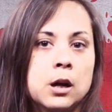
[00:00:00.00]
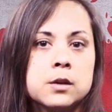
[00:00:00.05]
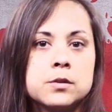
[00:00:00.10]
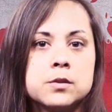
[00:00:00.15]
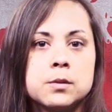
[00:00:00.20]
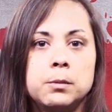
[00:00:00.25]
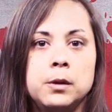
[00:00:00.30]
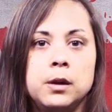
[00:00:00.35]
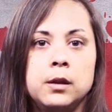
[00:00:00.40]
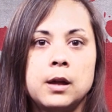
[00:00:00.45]

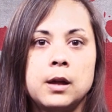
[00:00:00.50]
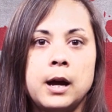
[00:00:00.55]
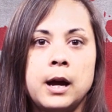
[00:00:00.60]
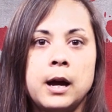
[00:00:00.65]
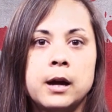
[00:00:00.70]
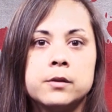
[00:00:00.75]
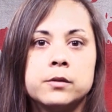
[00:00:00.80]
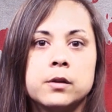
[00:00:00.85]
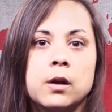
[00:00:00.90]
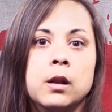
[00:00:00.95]
something that
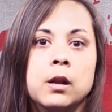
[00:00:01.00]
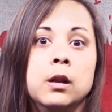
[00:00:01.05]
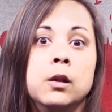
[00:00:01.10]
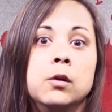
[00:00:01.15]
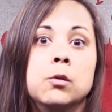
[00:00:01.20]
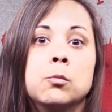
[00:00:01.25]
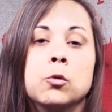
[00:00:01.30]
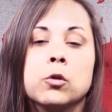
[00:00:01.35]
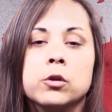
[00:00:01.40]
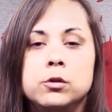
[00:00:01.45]
has a
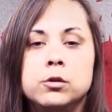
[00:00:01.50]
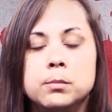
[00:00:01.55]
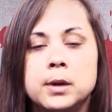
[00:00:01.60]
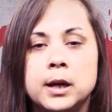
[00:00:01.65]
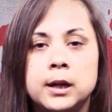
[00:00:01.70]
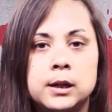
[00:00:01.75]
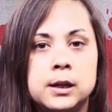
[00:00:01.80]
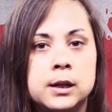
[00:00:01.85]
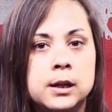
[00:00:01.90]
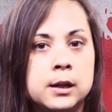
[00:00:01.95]
little more
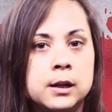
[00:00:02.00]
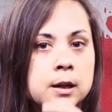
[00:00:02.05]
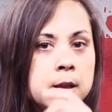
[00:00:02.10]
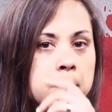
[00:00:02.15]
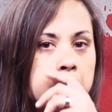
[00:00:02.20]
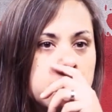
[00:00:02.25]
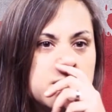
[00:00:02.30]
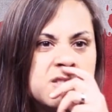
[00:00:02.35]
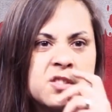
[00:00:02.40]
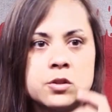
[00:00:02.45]
humanity in it
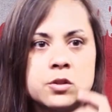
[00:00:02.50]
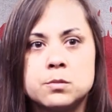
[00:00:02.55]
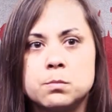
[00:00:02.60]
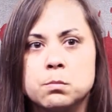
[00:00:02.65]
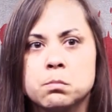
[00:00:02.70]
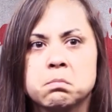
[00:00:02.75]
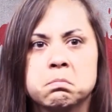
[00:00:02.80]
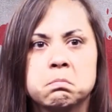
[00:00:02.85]
than just